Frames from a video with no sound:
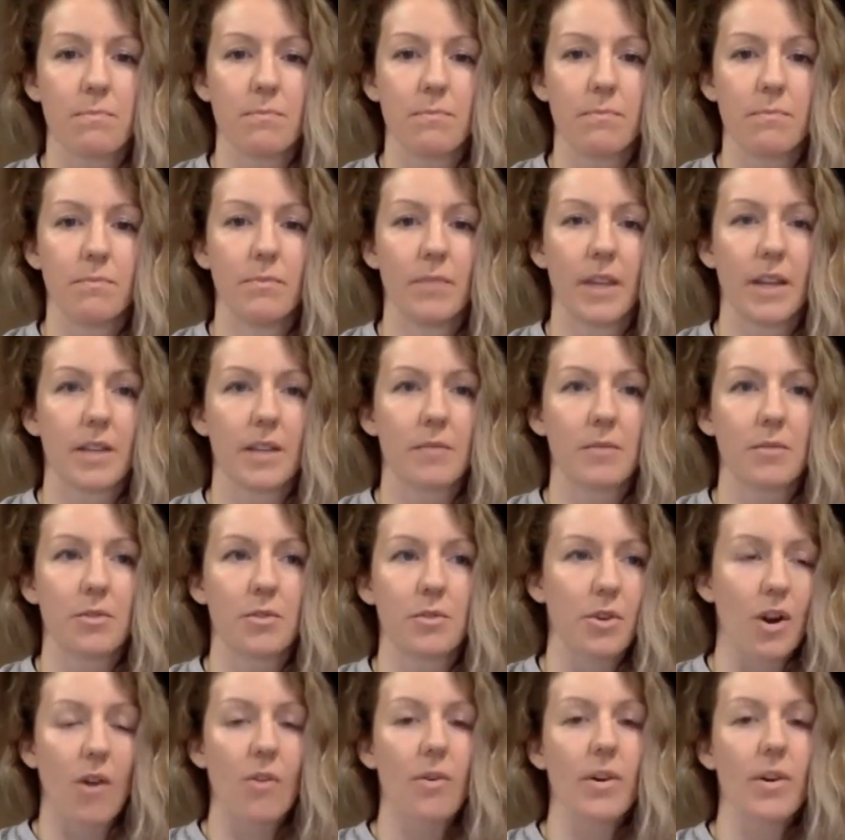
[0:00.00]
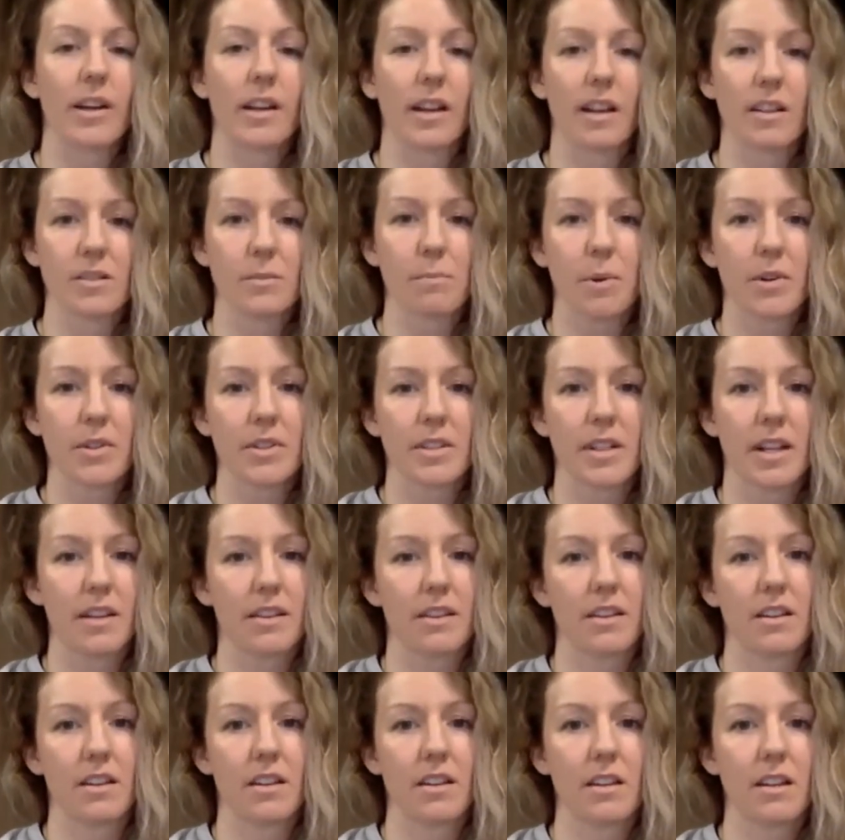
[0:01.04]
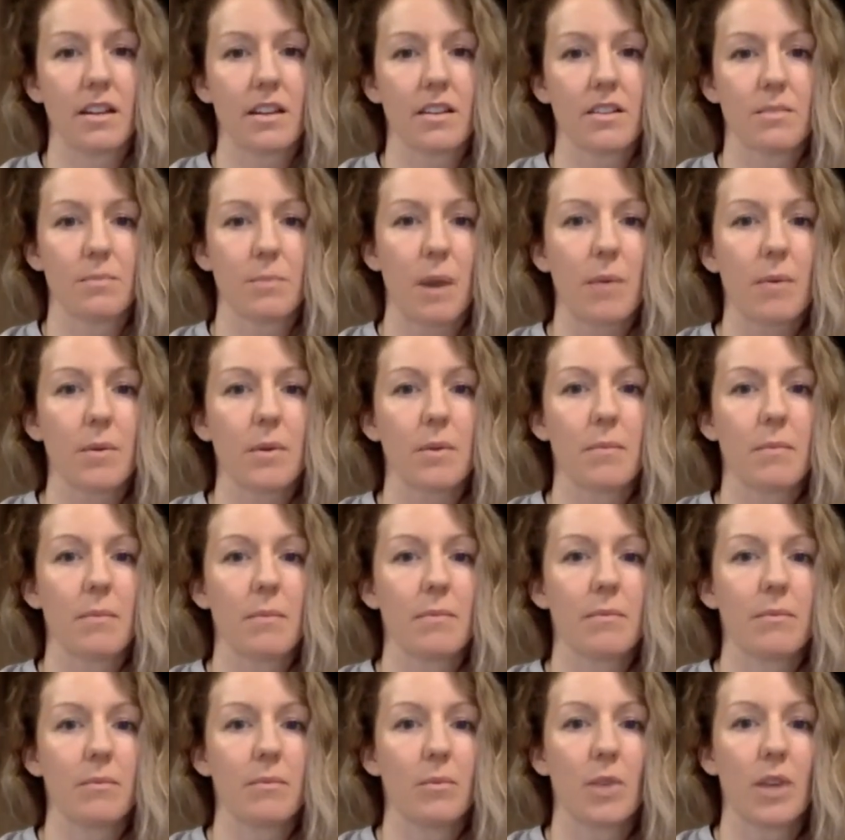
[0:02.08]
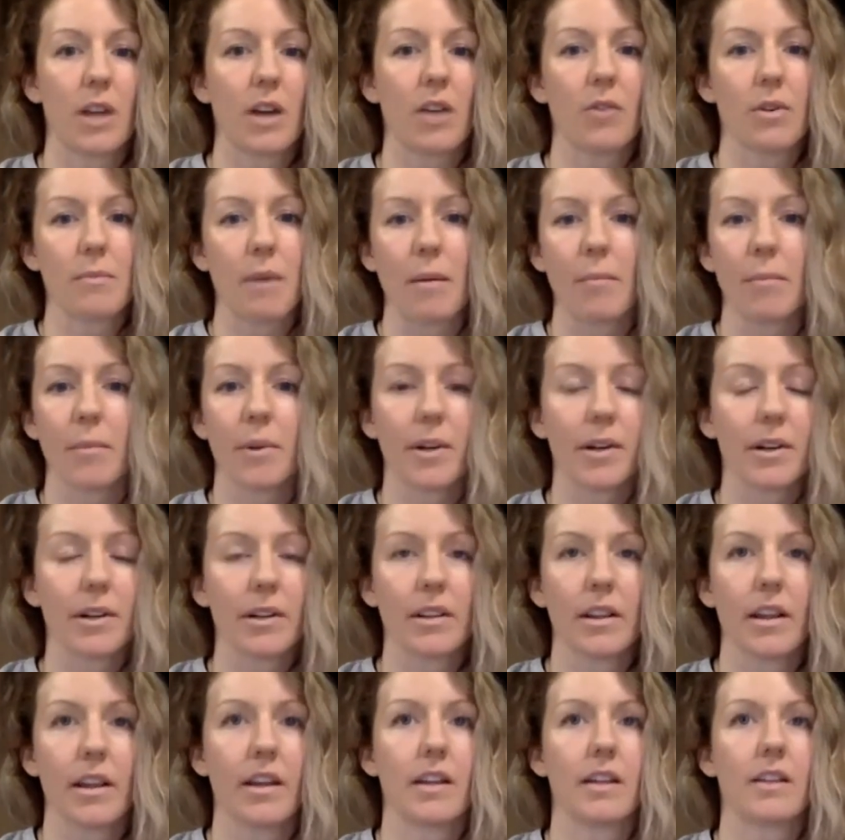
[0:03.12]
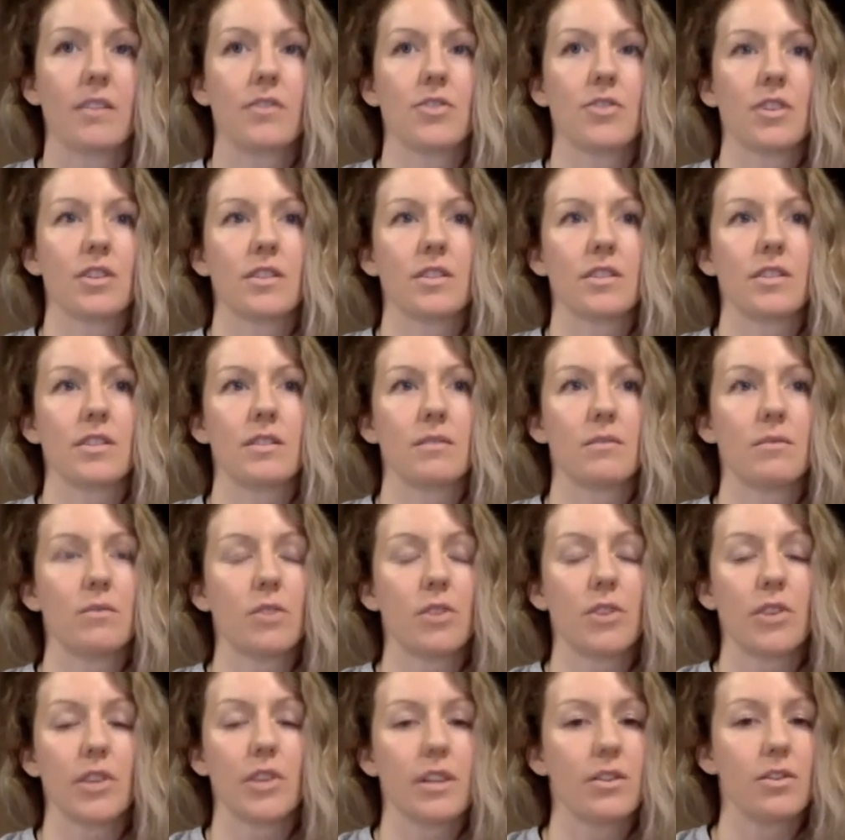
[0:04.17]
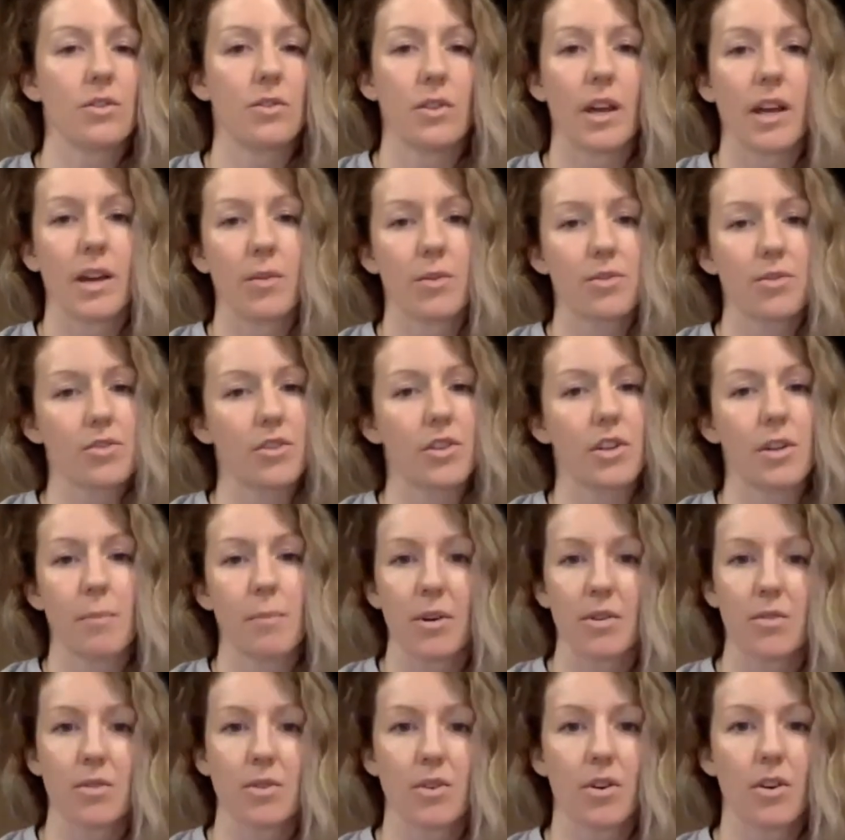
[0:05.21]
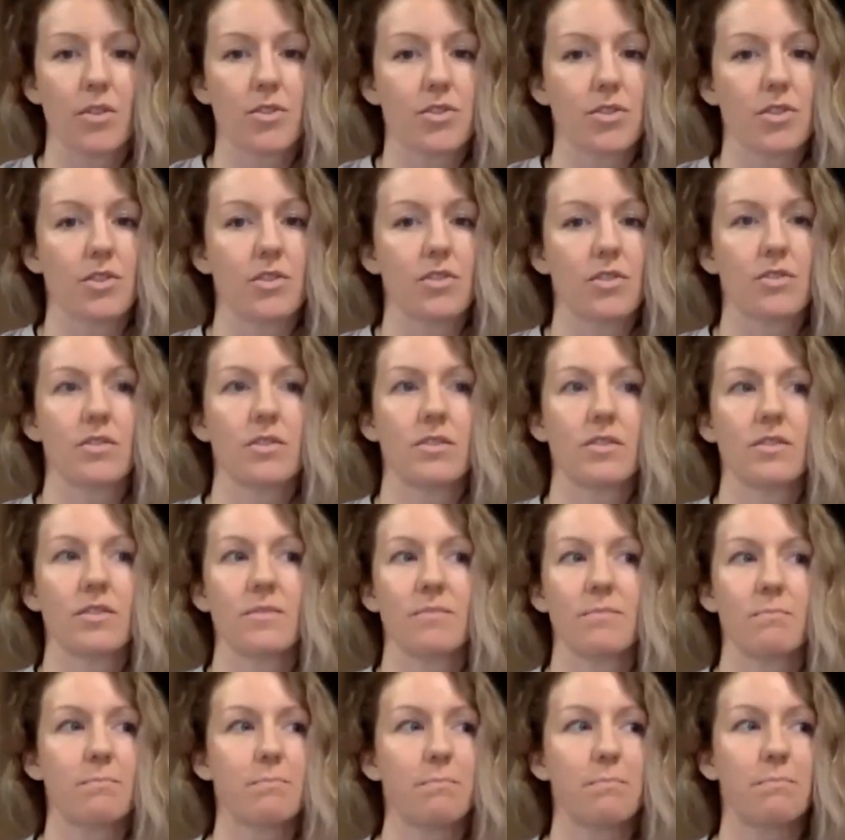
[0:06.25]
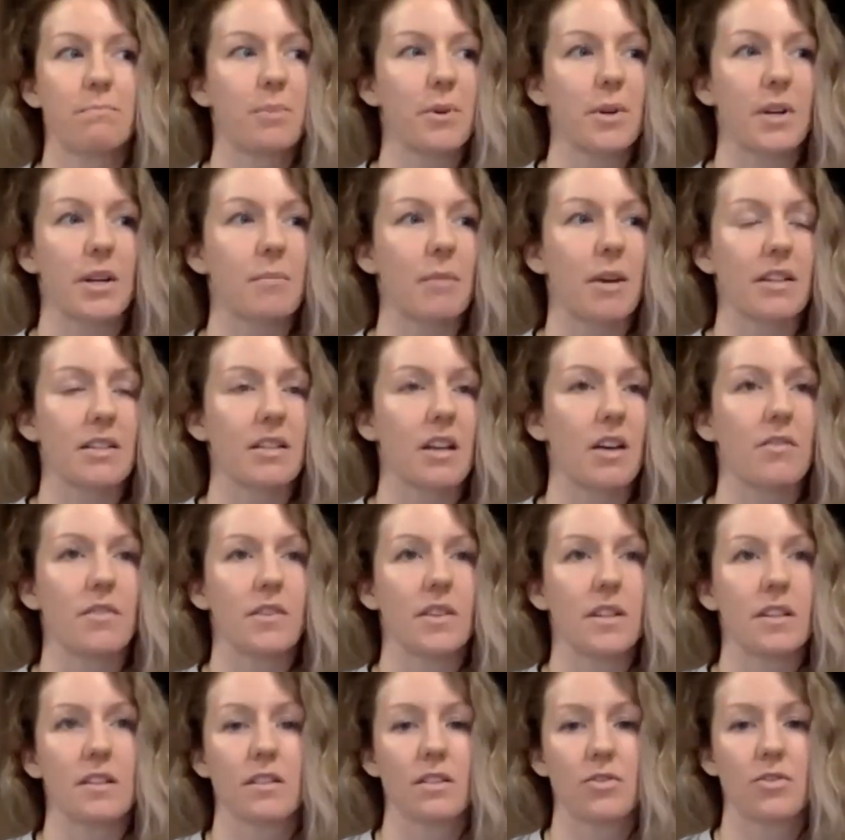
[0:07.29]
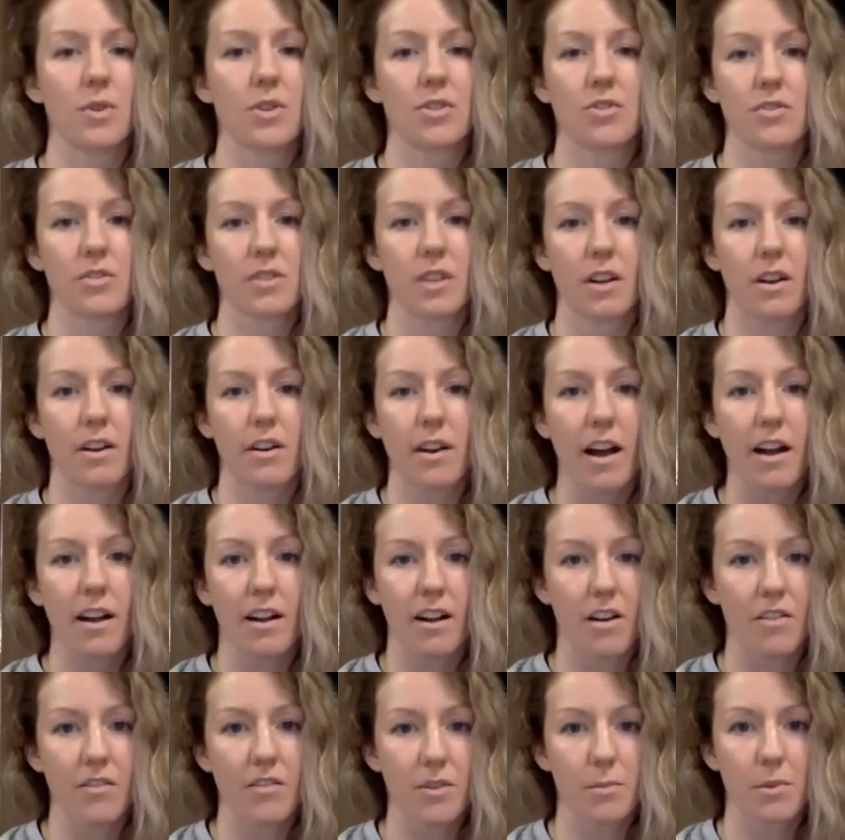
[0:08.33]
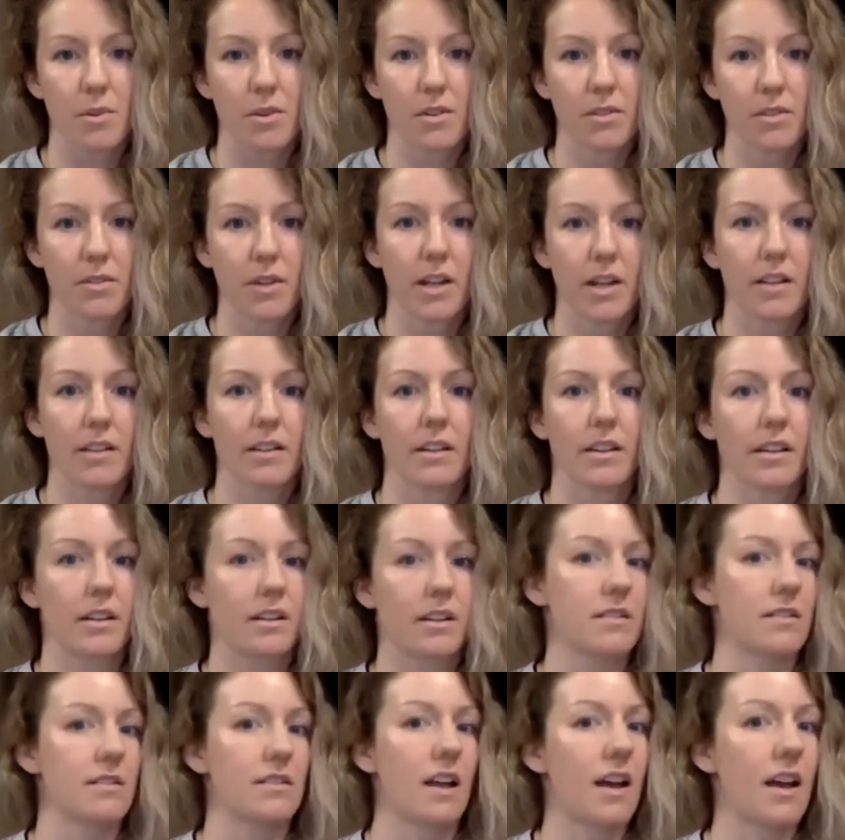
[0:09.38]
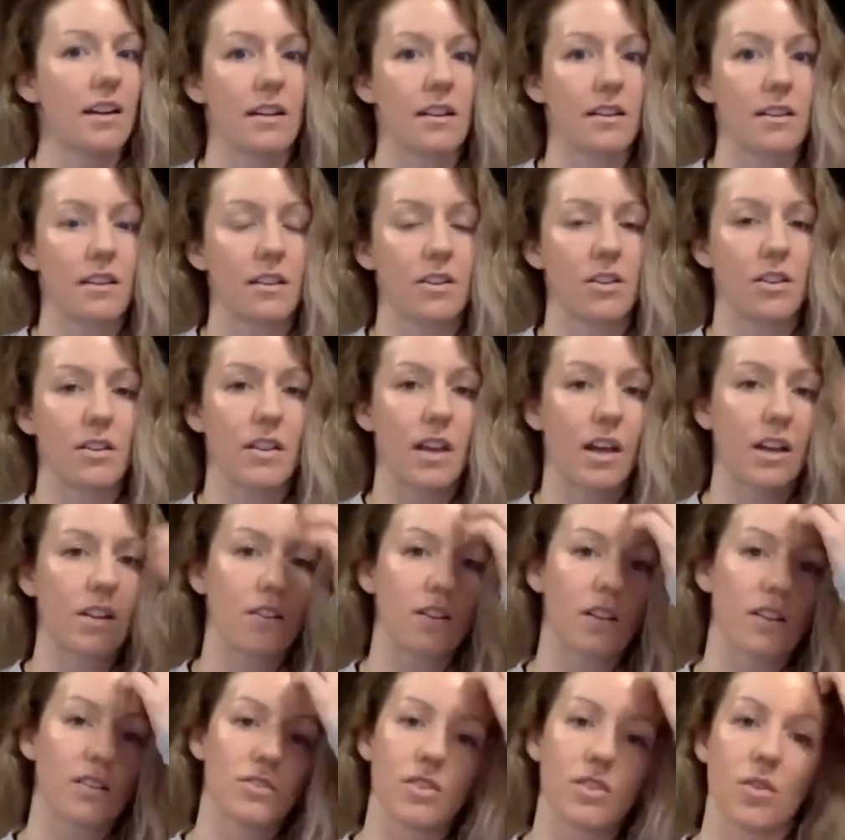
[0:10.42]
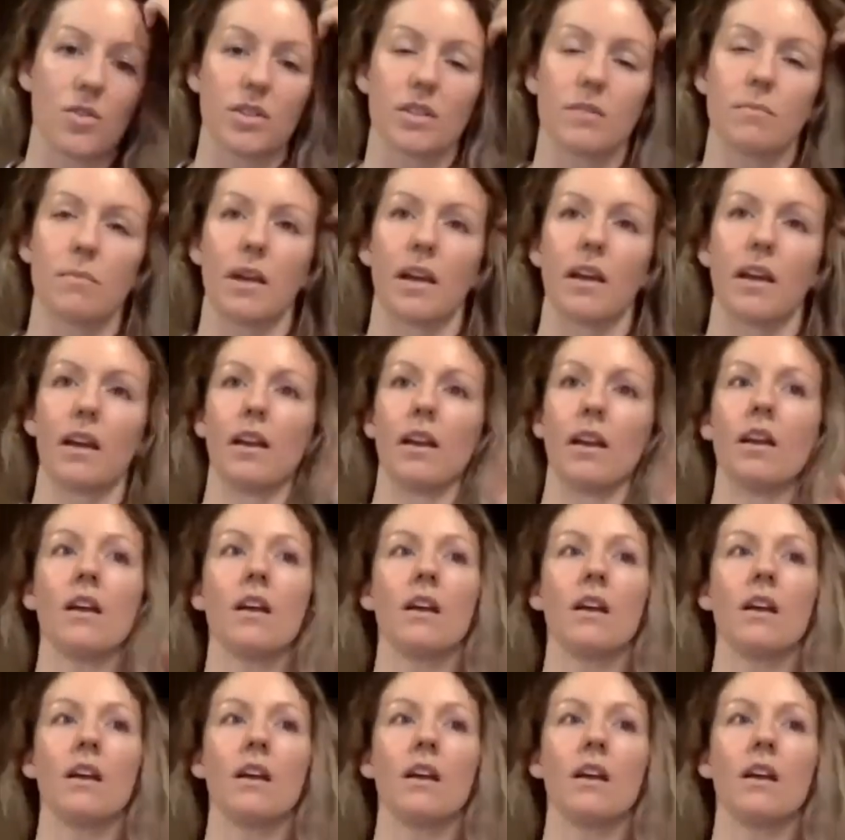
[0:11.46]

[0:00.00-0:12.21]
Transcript: like growing as a person i think is probably what i'll remember like just learning a new language learning about new cultures putting myself in these situations that are not comfortable right like it's not right. anything that is known to me and